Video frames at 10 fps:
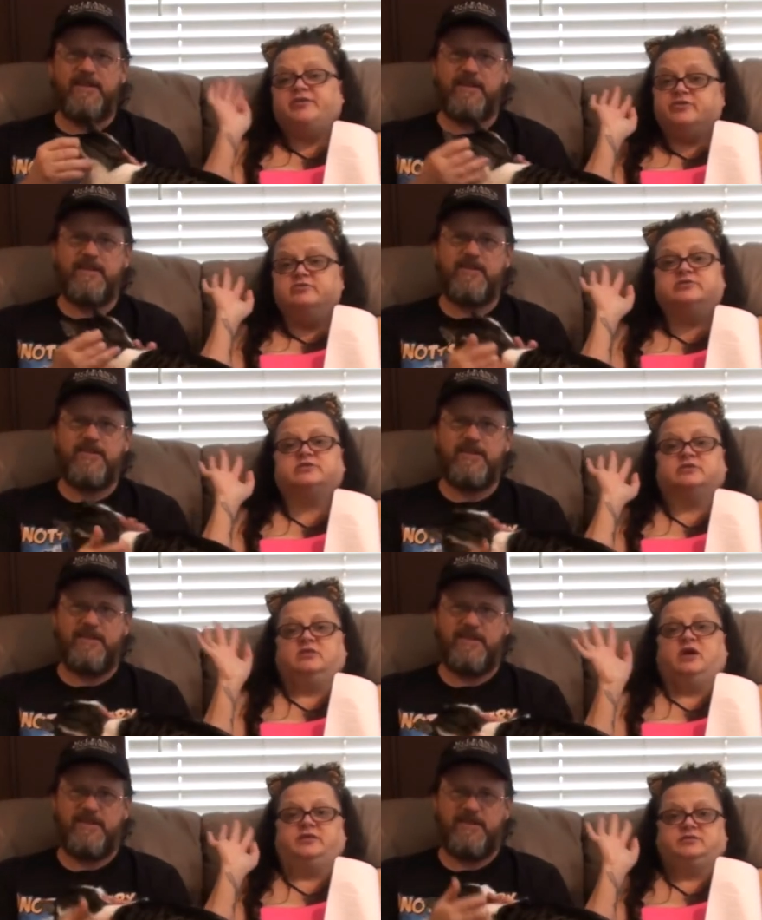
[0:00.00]
Speaker 1: used
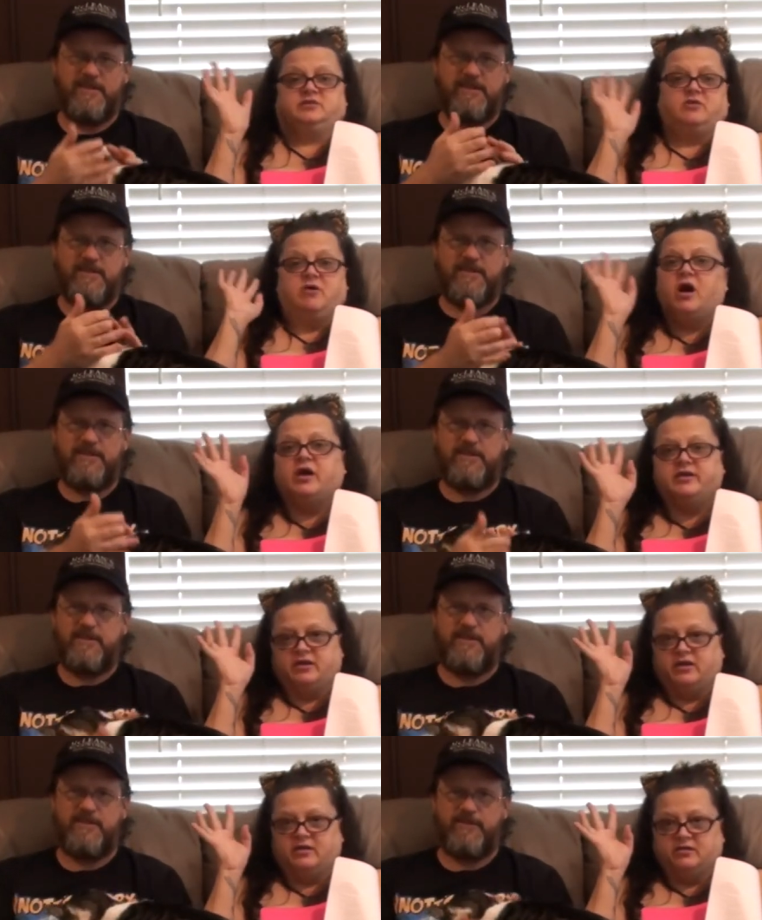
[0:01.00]
to like to go
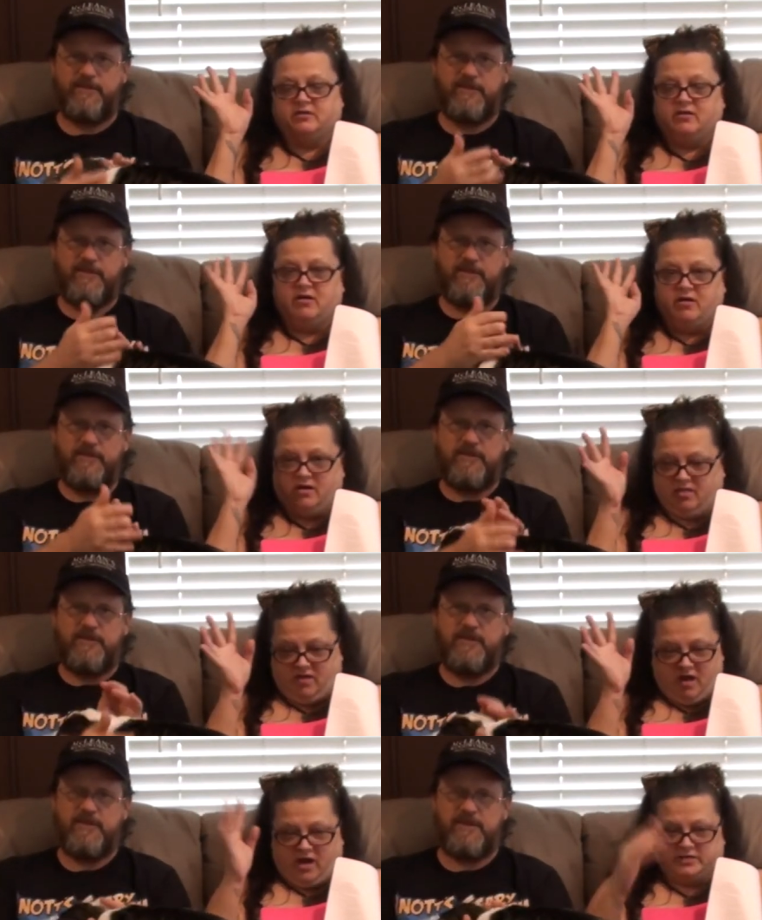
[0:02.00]
hiking a
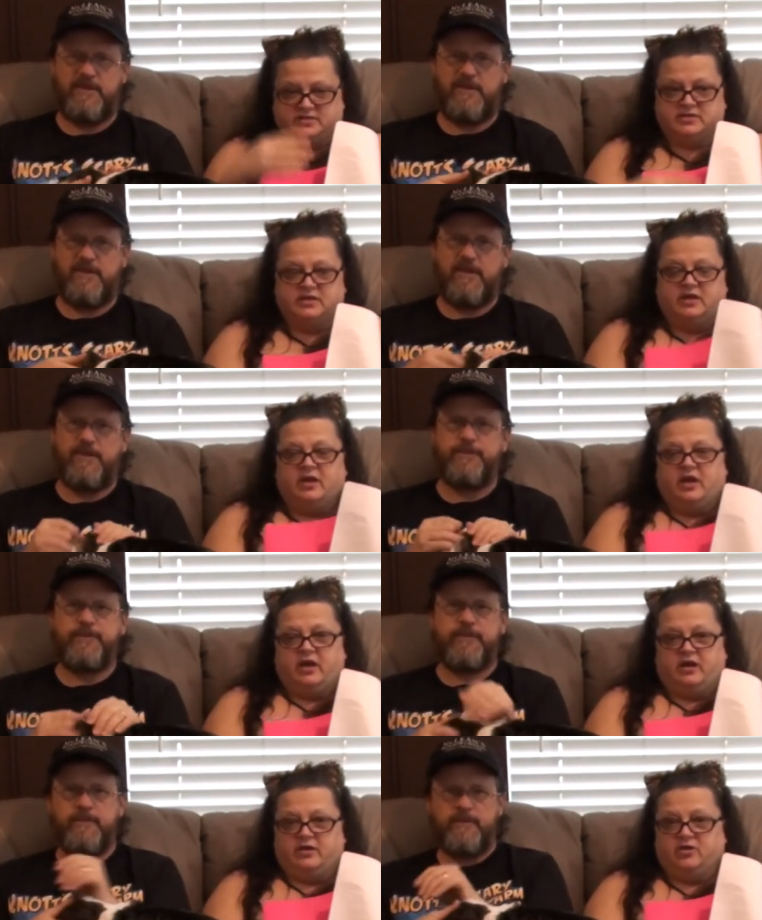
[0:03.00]
lot.
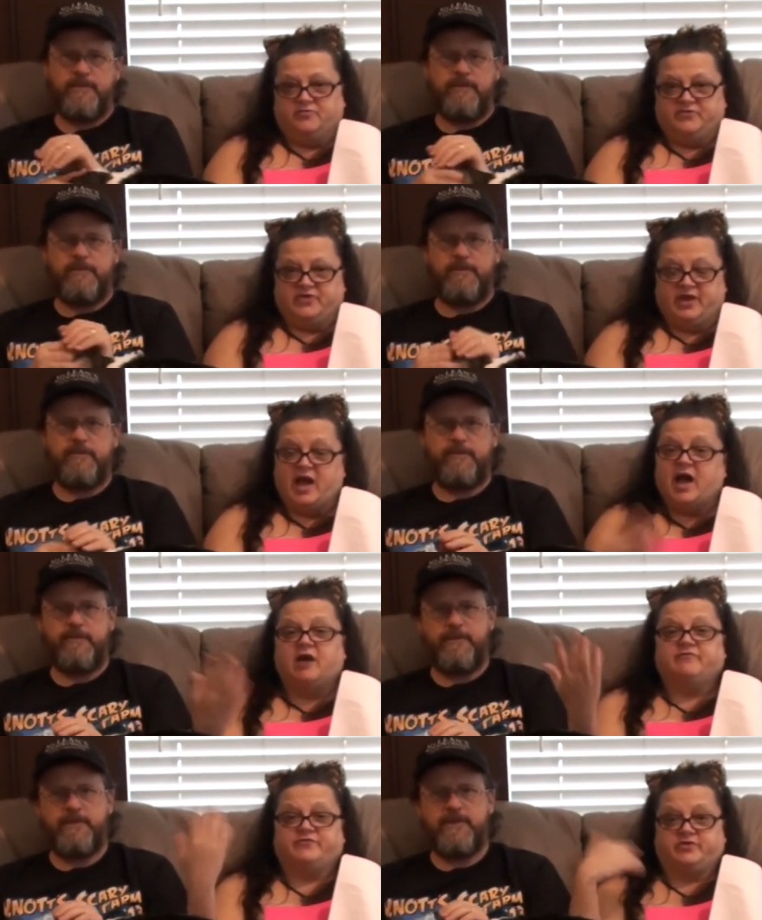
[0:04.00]
And hopefully
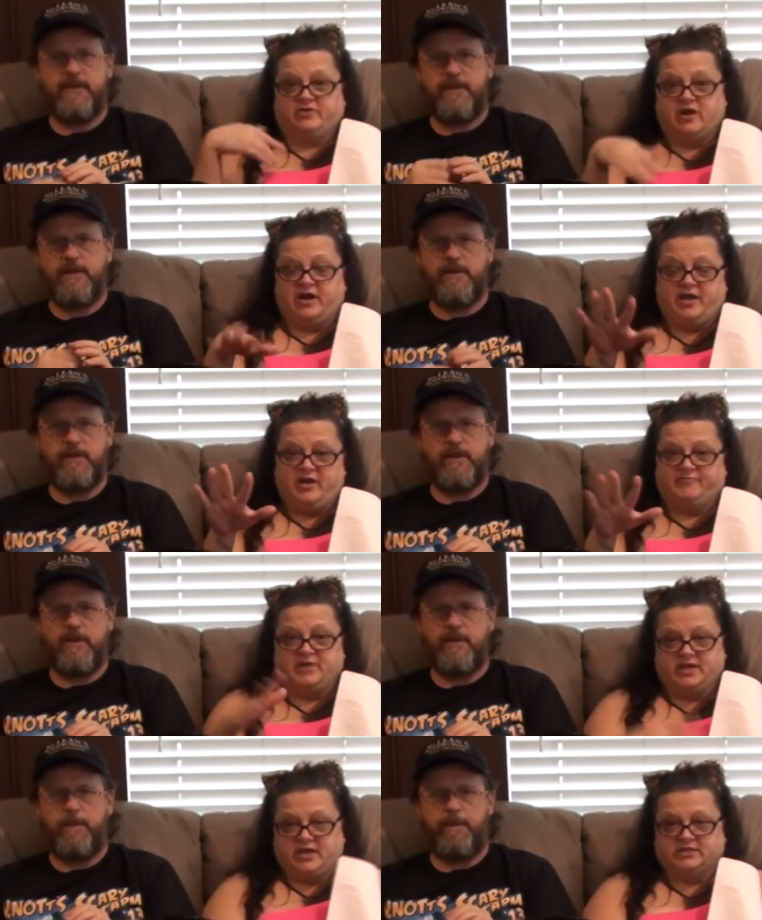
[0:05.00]
after I
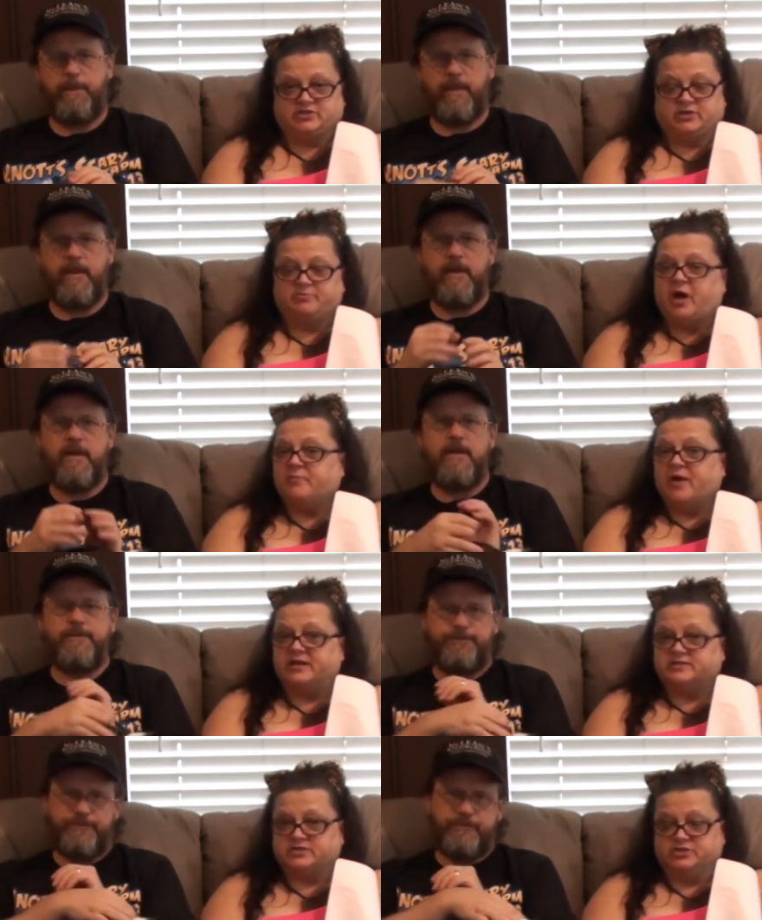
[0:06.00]
have my gastric
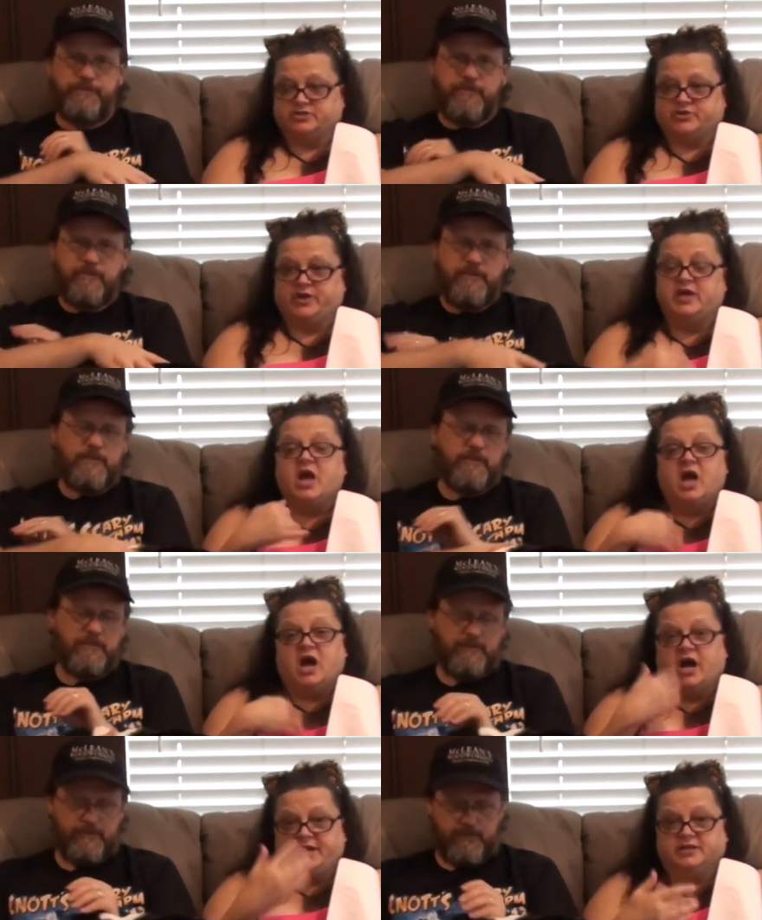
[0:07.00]
bypass surgery,
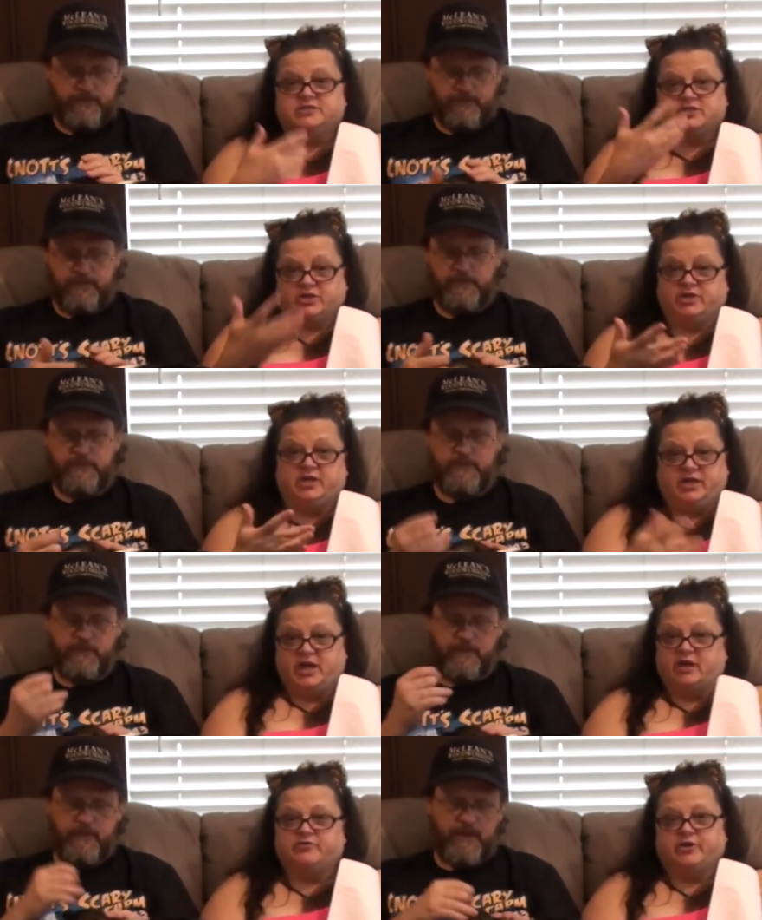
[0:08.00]
I can start
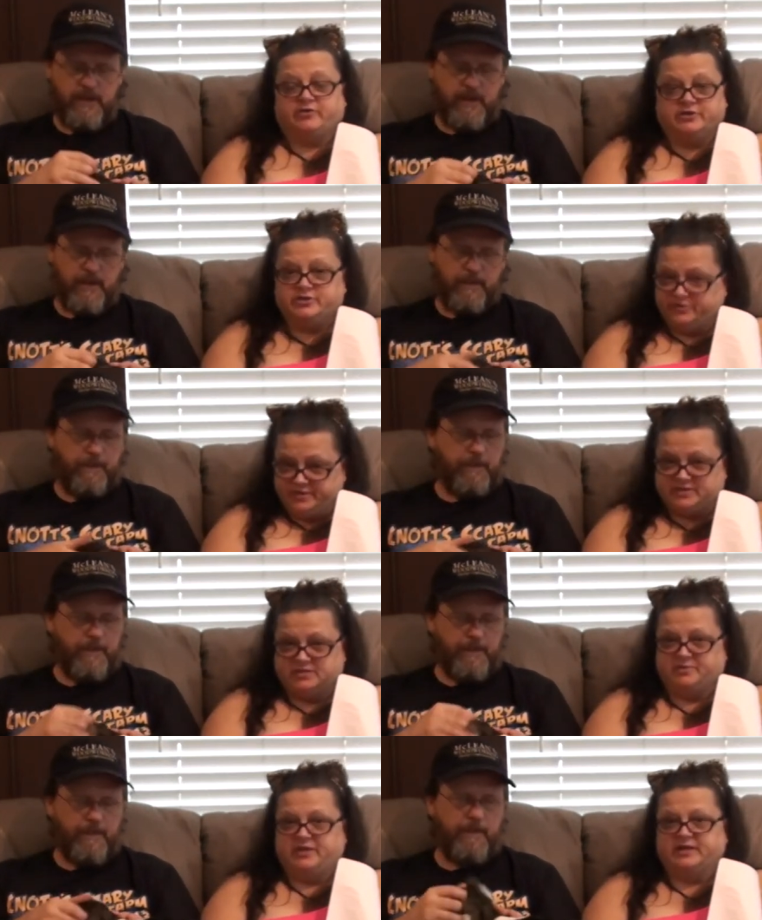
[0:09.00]
getting out there and doing
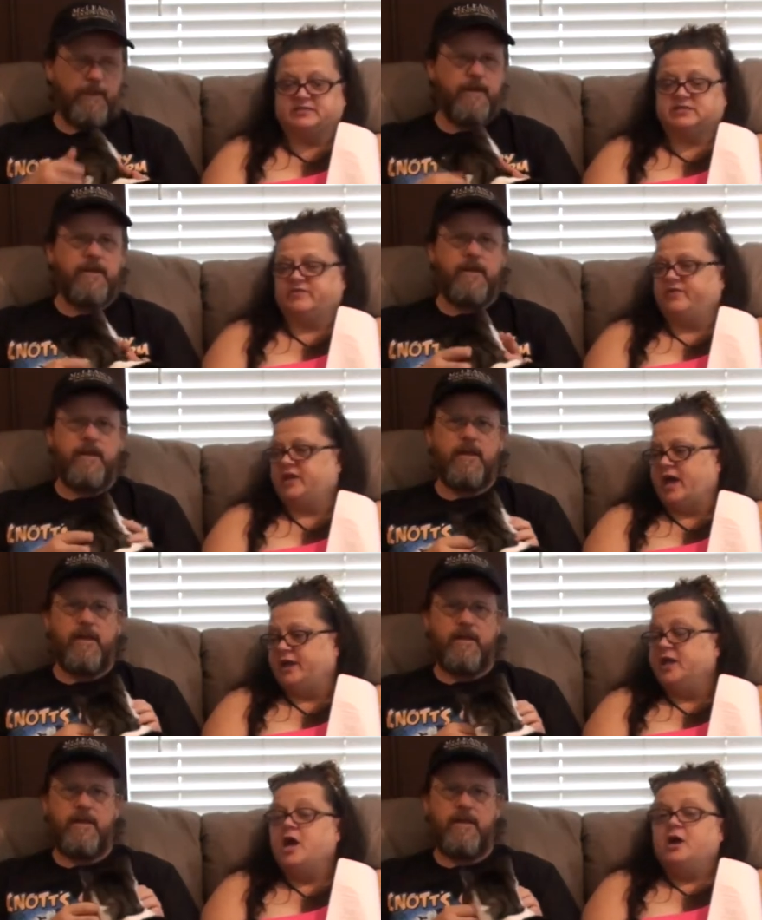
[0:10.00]
some of that stuff again.